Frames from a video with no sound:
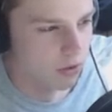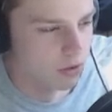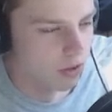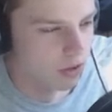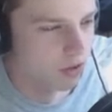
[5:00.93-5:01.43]
or
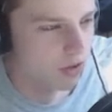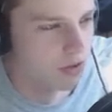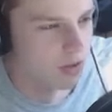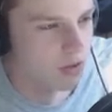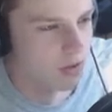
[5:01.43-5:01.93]
so,
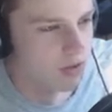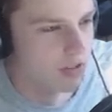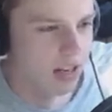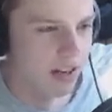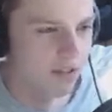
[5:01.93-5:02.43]

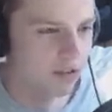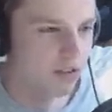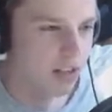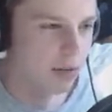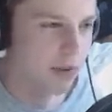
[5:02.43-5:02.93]
they haven't
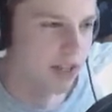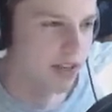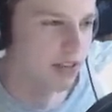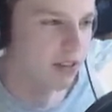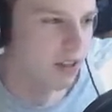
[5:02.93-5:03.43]
really
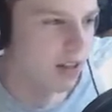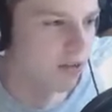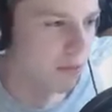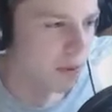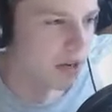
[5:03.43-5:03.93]
been. They haven't